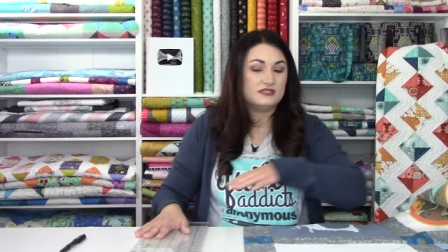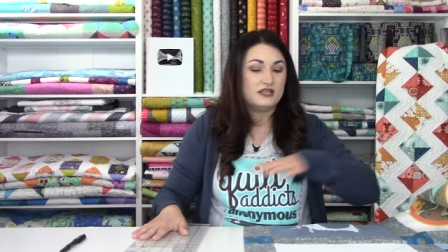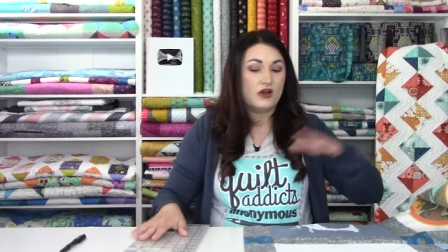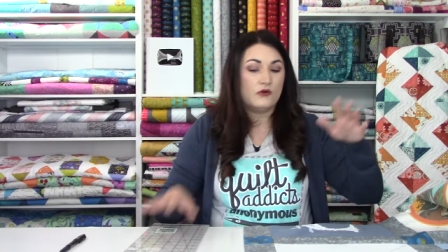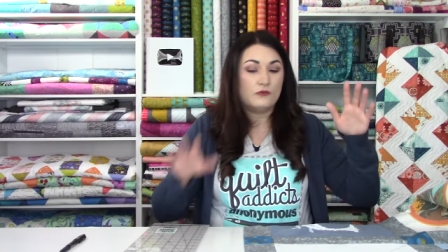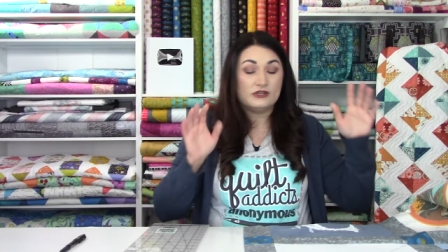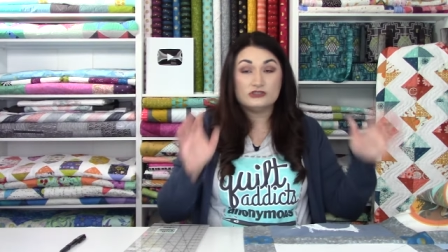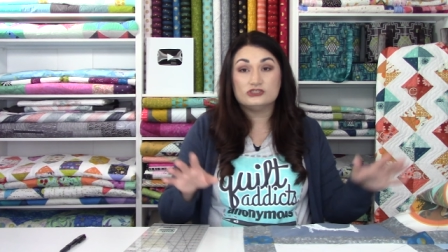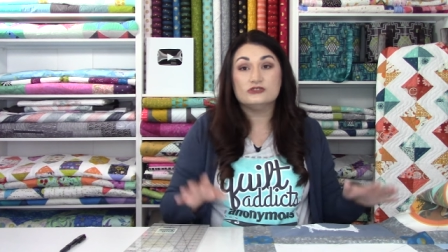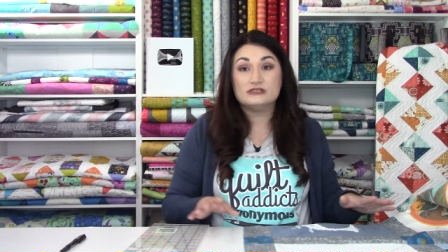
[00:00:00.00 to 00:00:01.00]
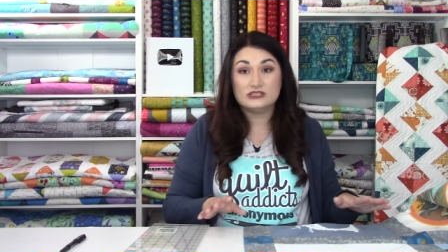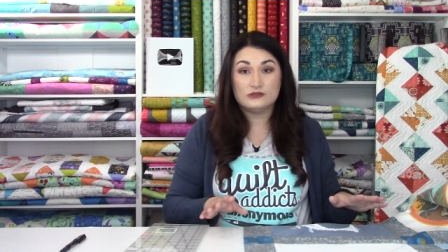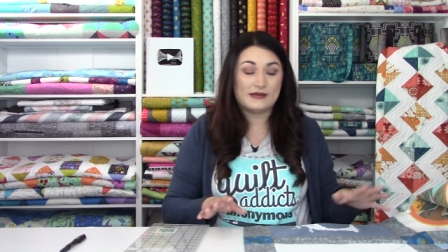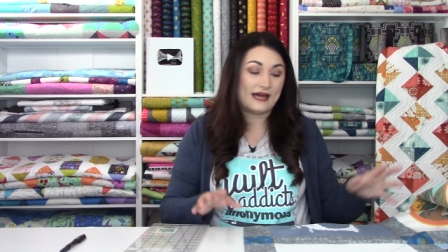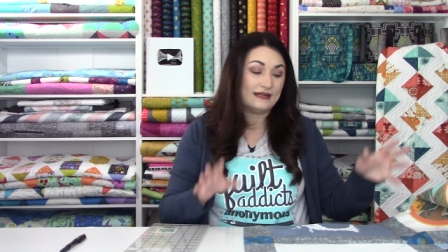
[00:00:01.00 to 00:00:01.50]
So when you're choosing
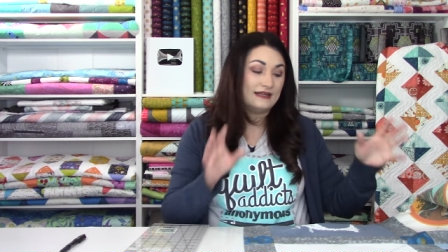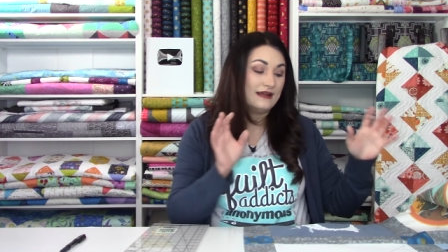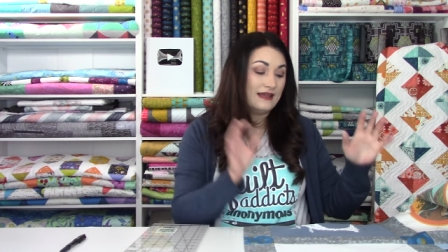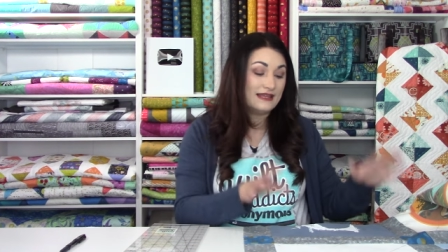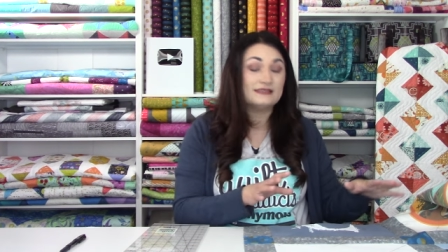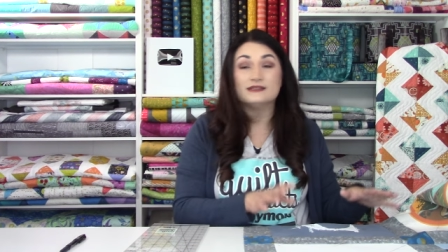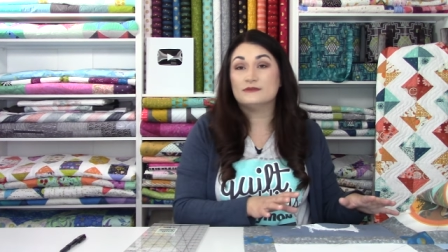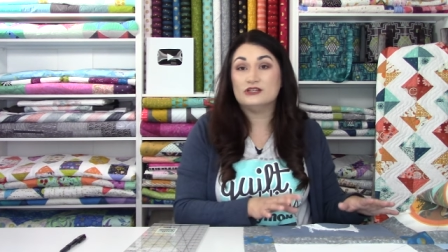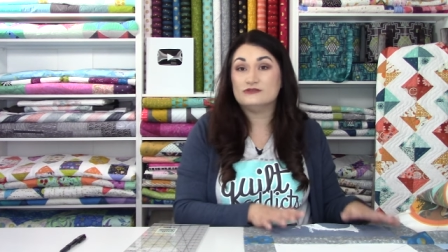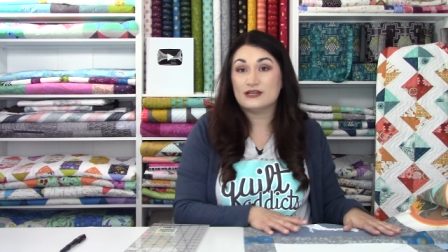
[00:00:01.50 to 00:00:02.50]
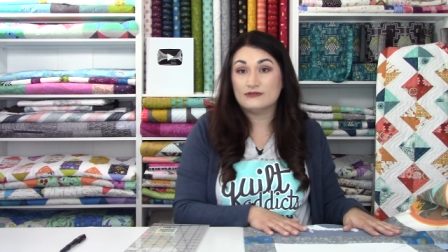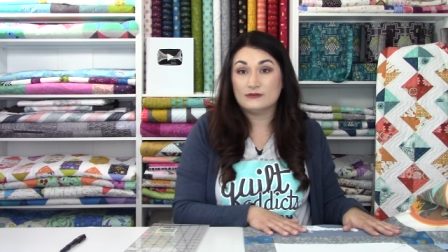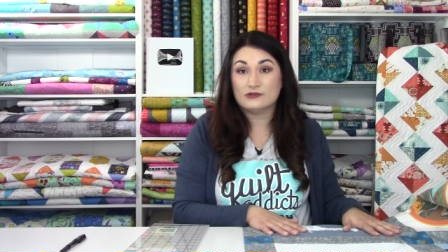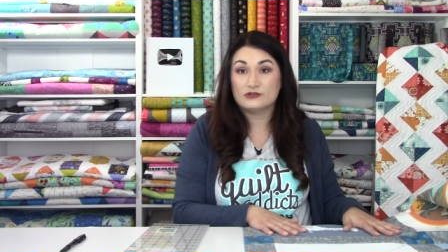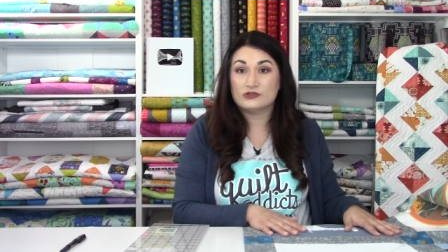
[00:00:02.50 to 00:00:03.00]
your batting, that's something you
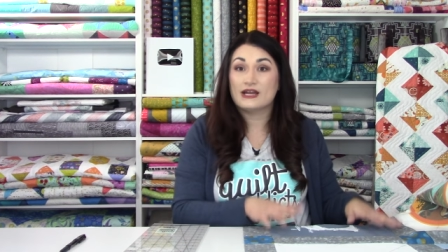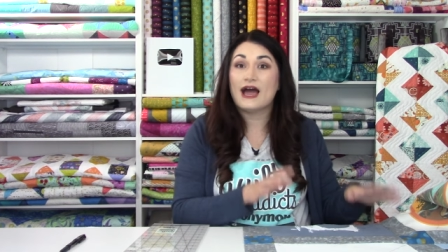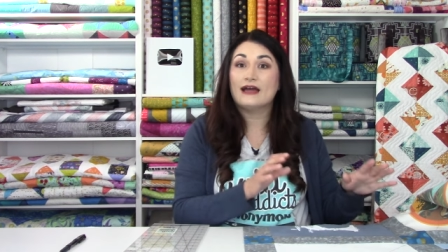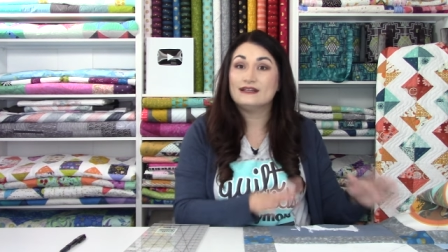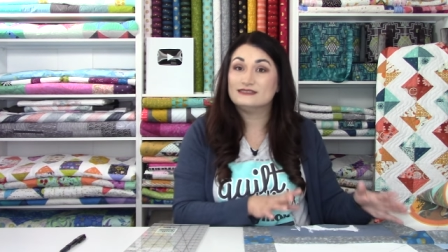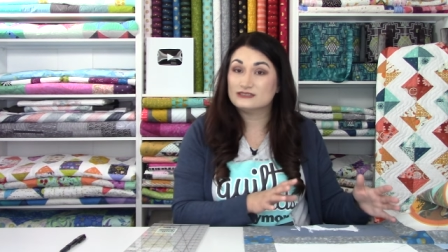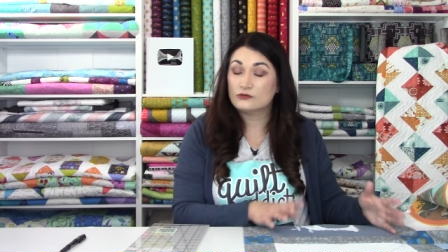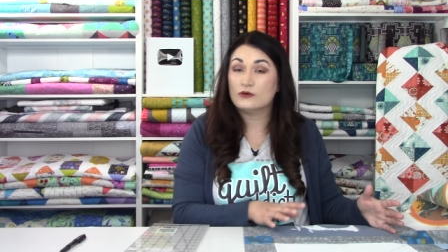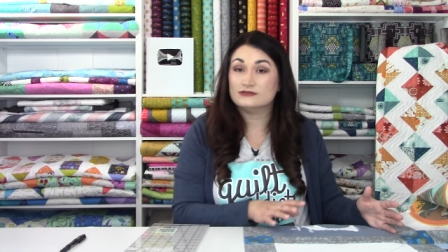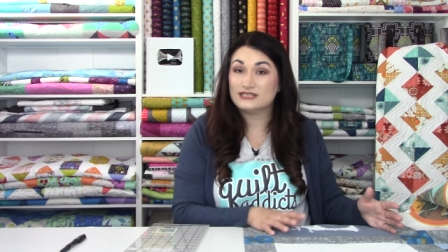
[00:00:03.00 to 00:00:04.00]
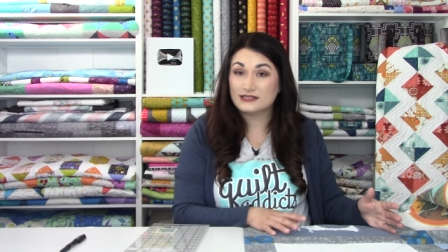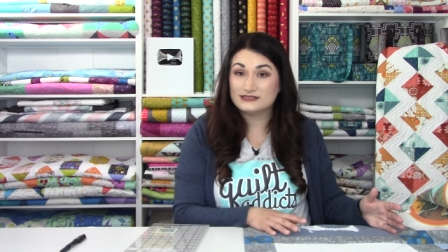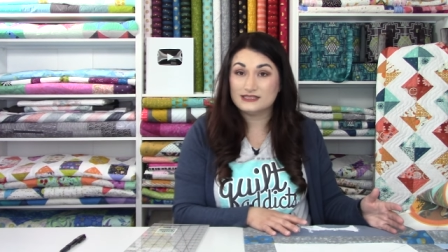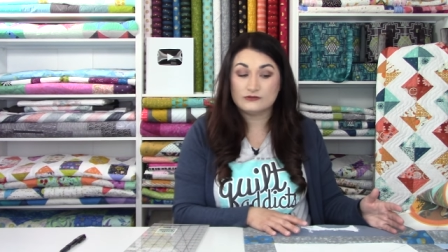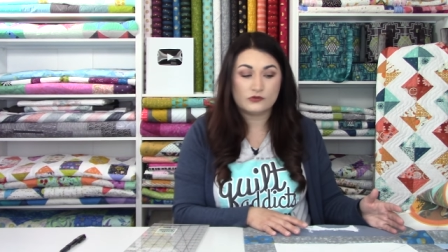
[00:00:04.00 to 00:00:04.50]
definitely want to look at is the quilt
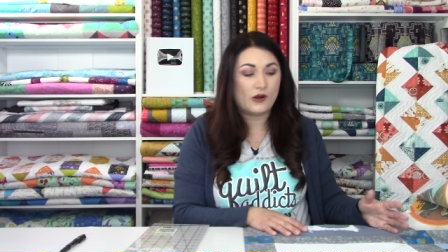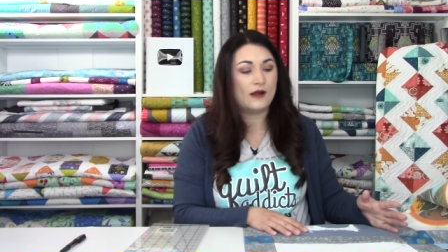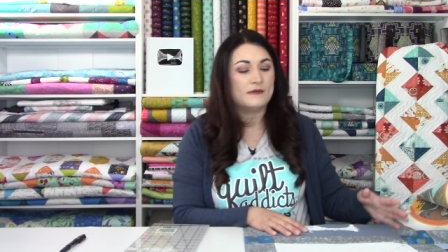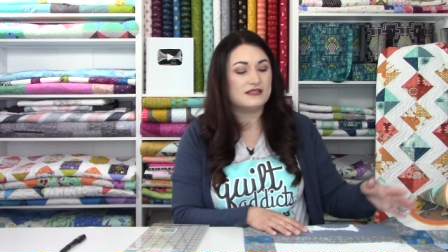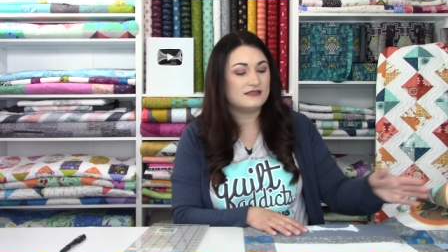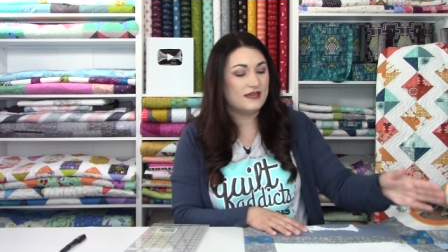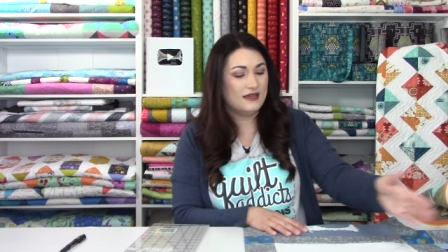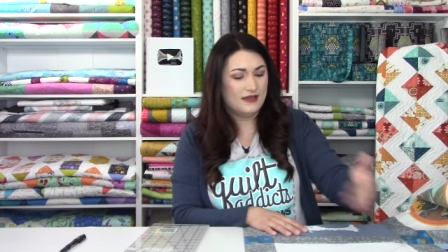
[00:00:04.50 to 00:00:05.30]
density requirements.